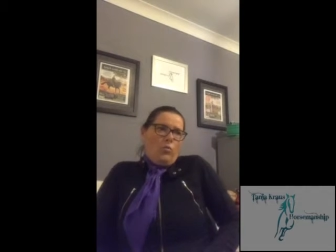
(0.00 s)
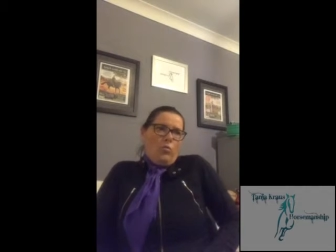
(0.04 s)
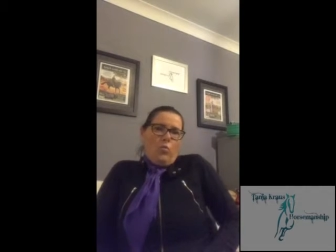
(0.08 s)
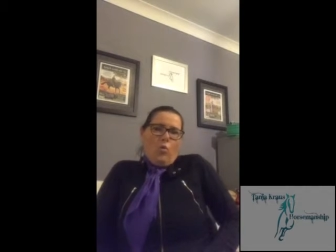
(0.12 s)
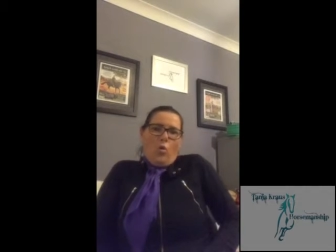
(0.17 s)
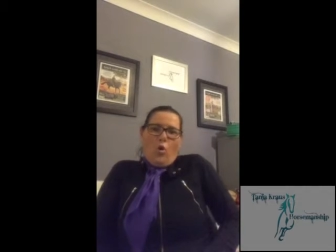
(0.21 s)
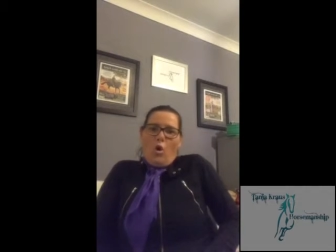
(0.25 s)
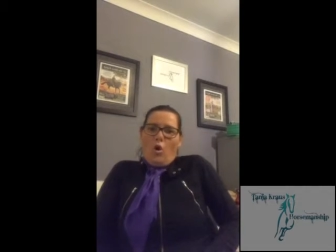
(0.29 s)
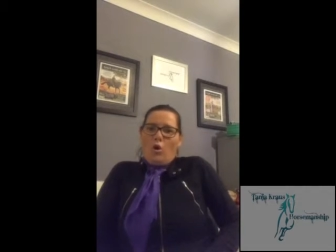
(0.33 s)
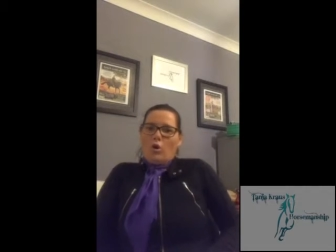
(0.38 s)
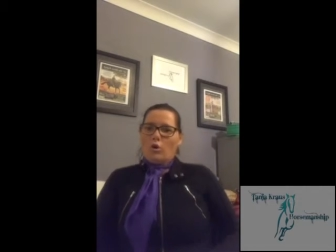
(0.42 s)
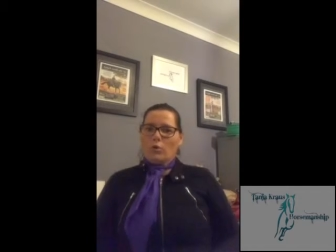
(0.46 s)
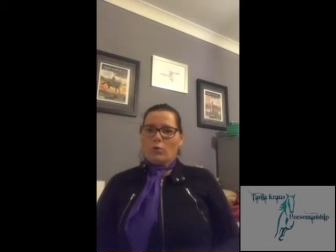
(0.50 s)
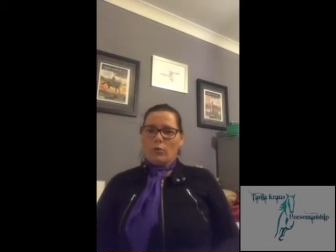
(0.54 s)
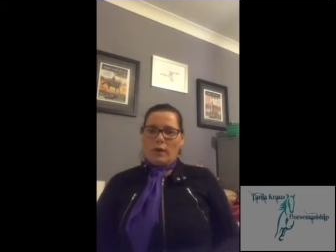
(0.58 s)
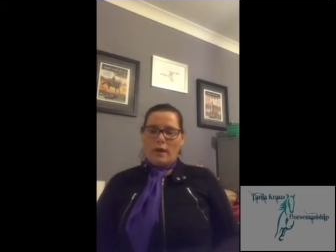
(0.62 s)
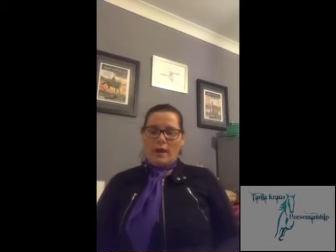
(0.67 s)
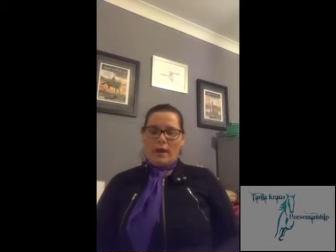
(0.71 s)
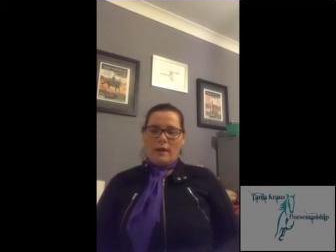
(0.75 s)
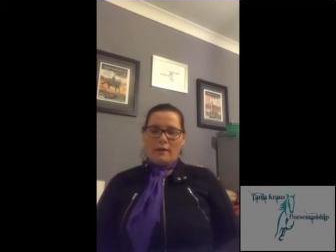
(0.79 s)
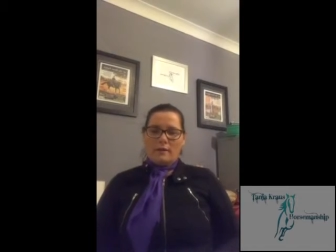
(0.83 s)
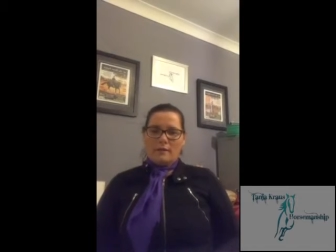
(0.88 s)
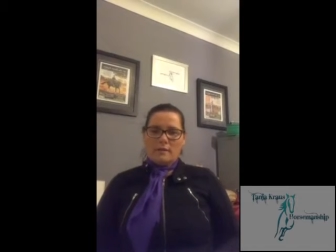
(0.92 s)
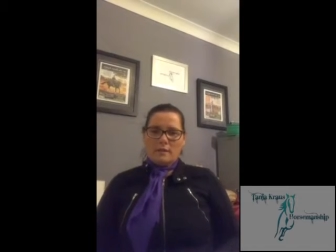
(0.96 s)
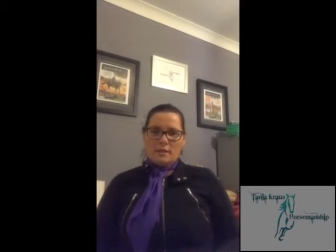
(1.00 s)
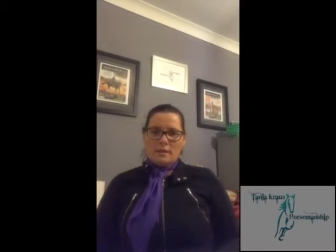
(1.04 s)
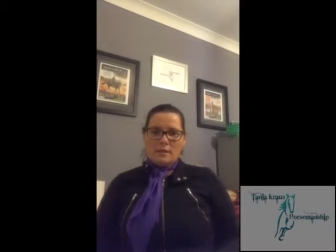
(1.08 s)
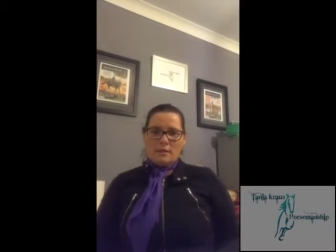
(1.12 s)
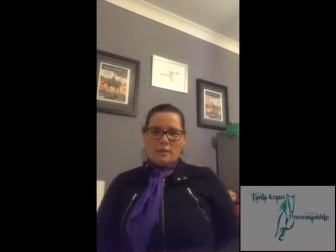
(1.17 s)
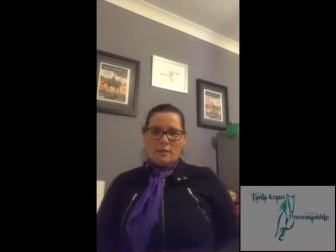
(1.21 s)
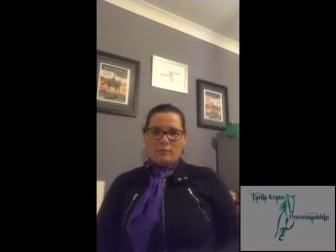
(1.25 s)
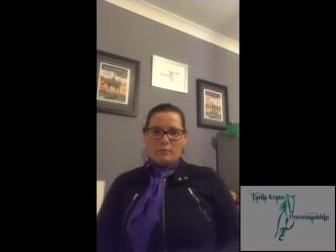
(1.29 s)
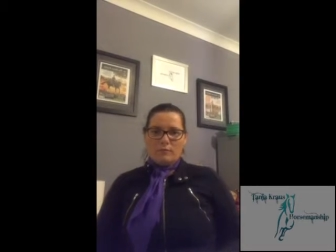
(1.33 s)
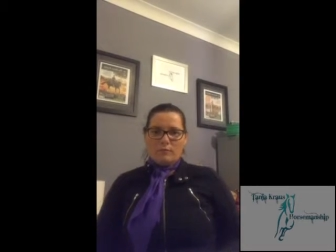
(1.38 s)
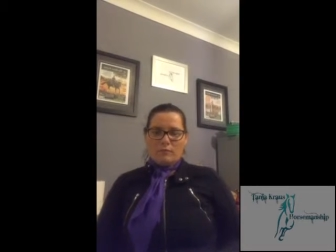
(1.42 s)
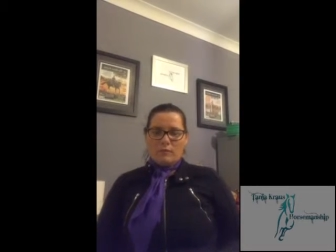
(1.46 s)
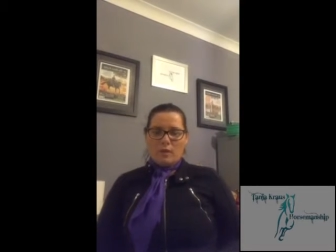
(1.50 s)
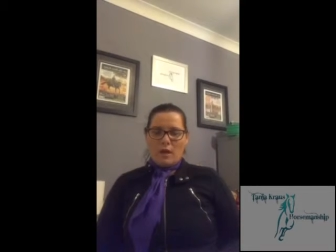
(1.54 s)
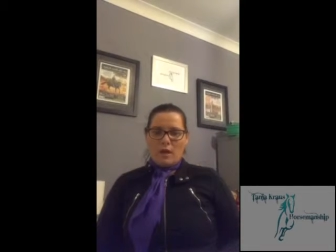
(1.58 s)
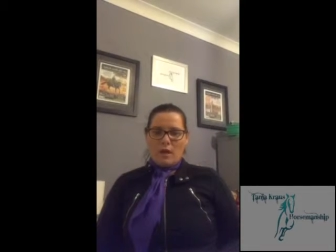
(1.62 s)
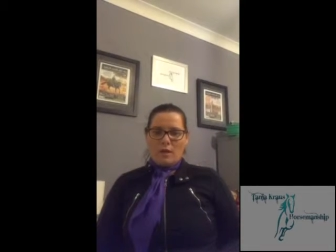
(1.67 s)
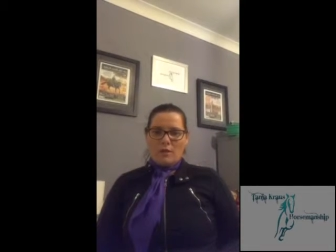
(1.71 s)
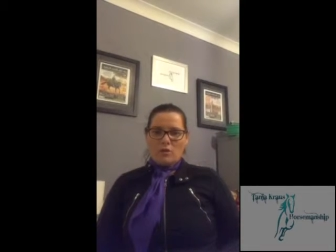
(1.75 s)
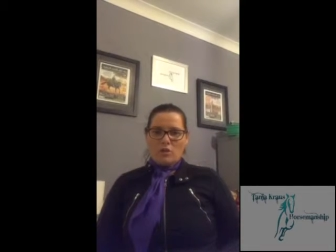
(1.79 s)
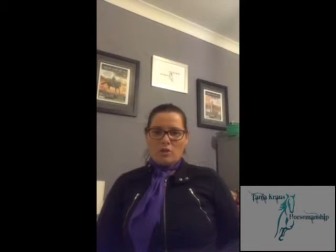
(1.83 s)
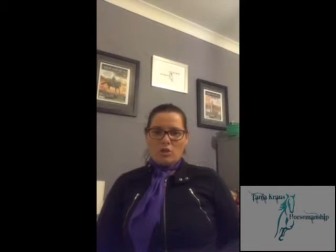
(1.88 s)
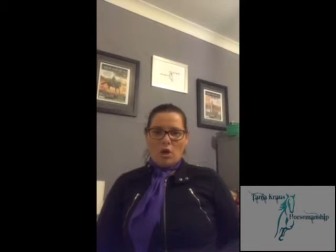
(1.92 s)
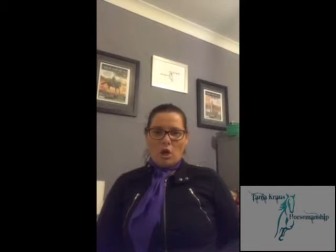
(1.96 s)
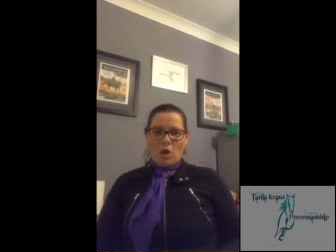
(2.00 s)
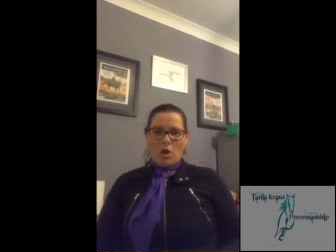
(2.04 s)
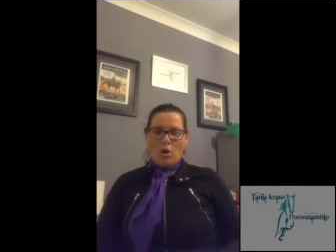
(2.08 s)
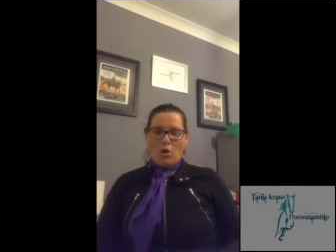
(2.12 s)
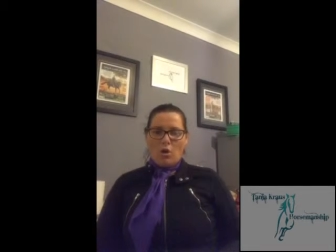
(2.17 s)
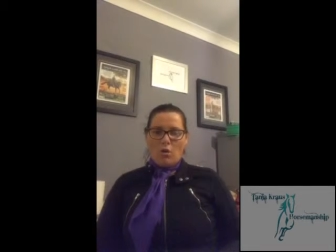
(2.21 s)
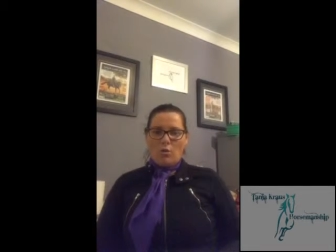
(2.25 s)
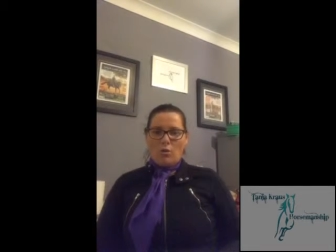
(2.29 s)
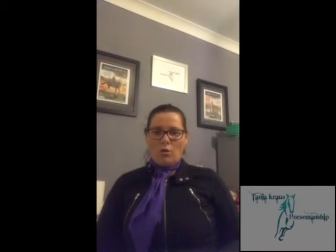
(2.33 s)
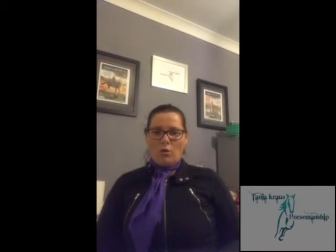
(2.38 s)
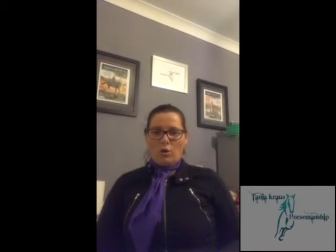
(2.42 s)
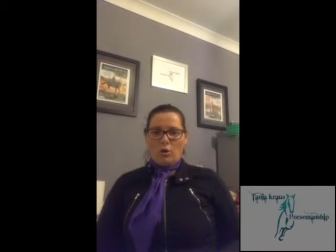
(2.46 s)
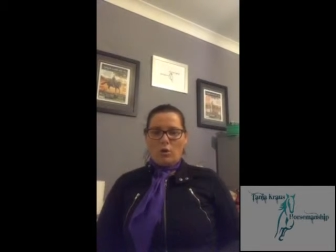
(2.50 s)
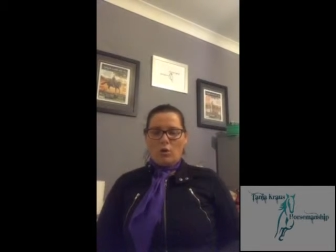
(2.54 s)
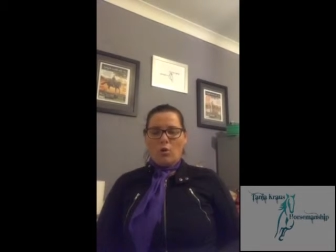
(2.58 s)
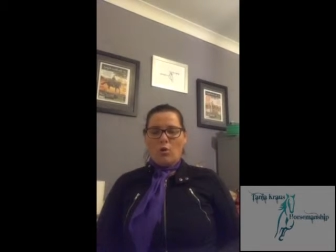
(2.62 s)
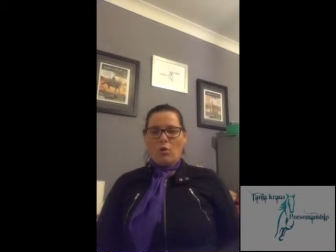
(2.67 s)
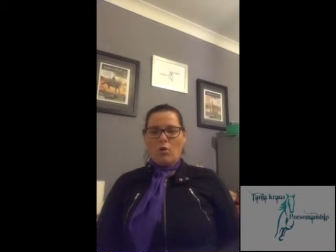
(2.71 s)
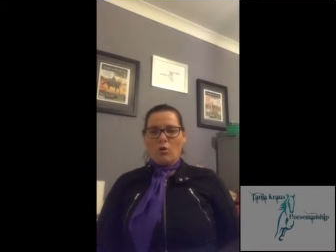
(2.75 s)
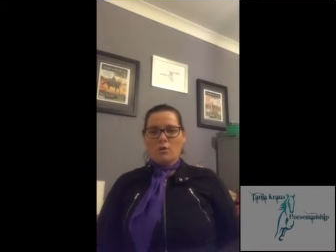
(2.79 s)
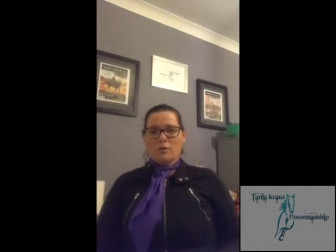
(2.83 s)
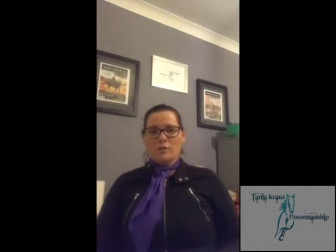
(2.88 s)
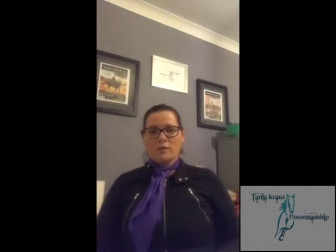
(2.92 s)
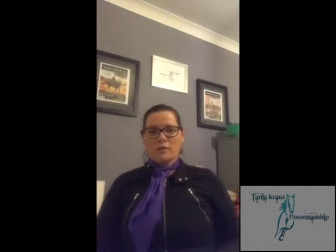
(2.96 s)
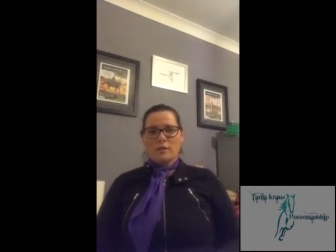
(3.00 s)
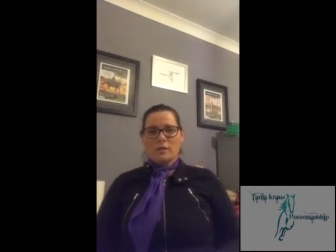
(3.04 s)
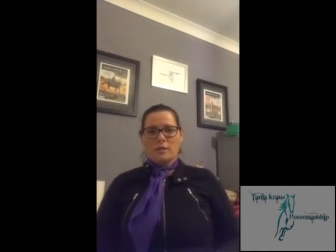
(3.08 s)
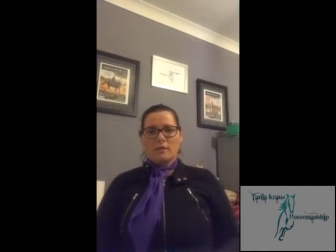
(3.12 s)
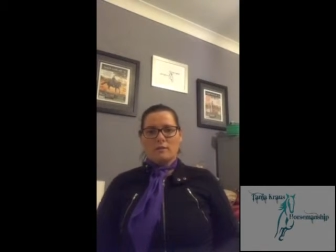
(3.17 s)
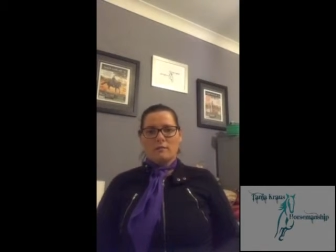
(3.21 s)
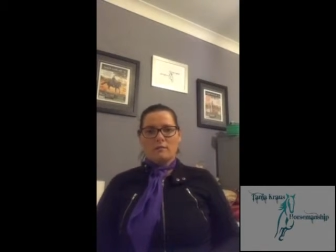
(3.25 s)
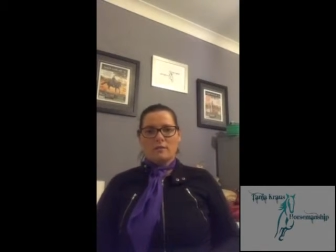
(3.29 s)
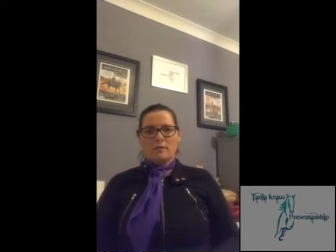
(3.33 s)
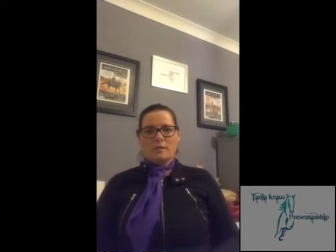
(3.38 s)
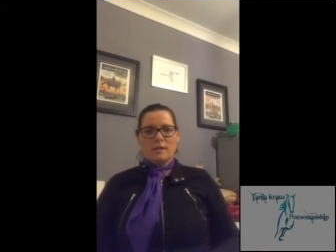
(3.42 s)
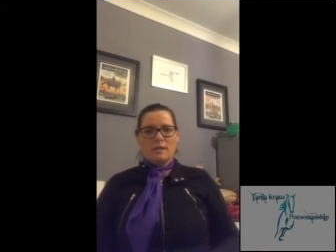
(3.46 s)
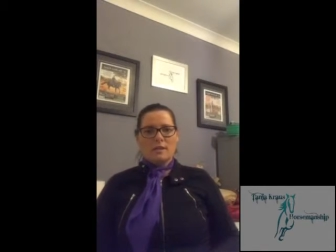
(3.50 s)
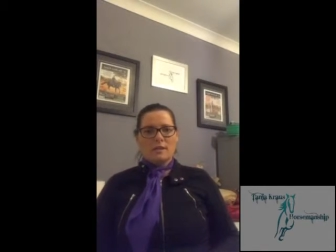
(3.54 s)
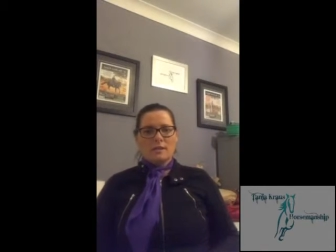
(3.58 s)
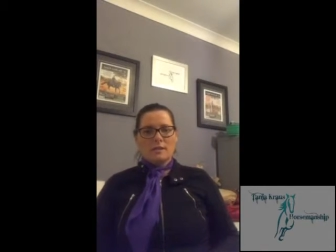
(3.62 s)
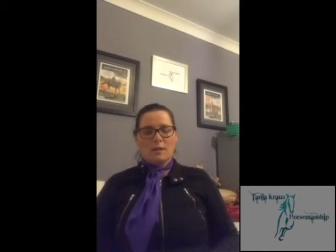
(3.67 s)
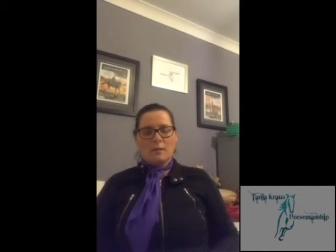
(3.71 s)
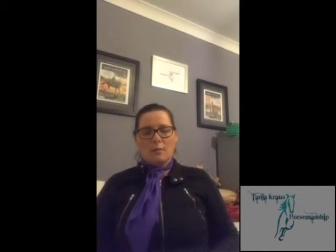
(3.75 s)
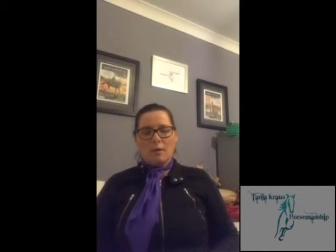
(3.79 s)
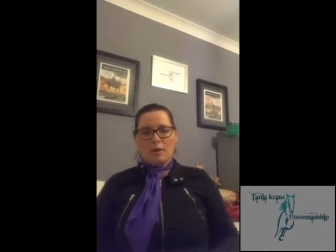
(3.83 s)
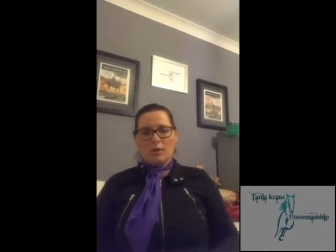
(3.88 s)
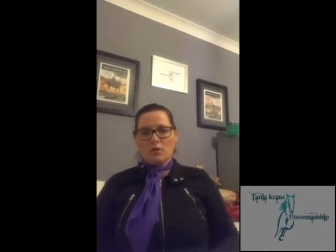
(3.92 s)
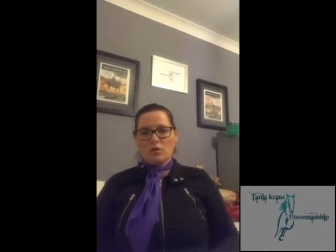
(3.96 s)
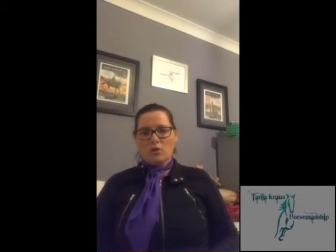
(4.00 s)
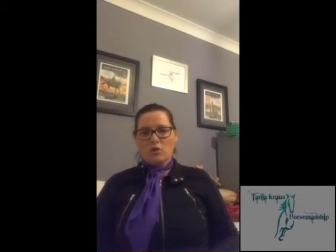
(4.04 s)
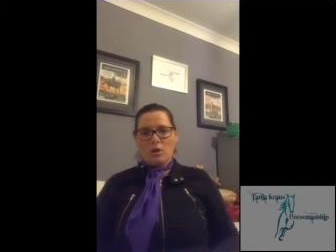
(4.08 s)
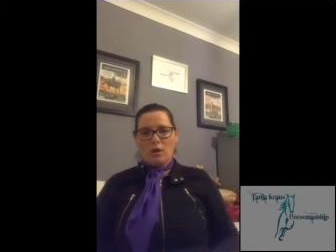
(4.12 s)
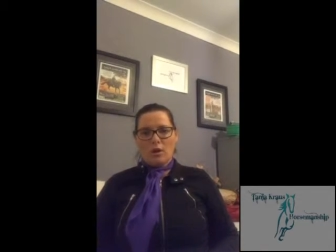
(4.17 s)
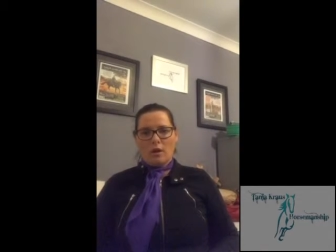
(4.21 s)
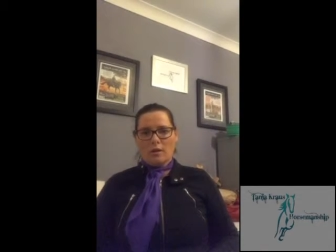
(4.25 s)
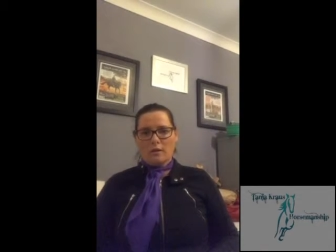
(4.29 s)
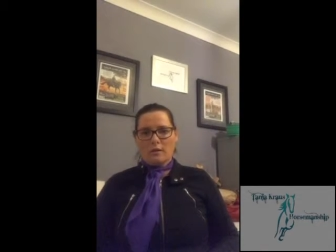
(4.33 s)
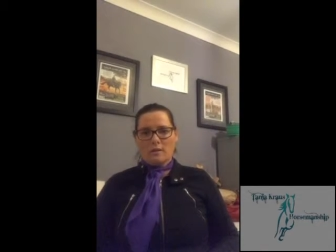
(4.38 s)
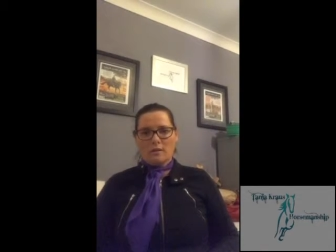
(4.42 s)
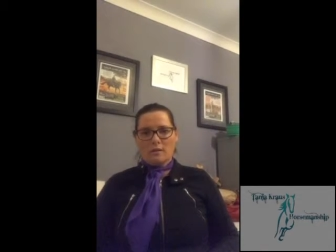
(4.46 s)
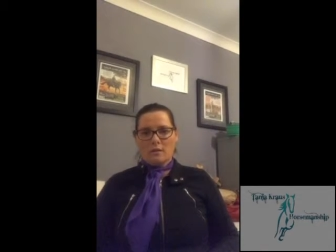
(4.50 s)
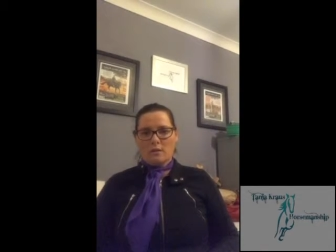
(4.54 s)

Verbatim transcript: walk around a show or a course and see someone trying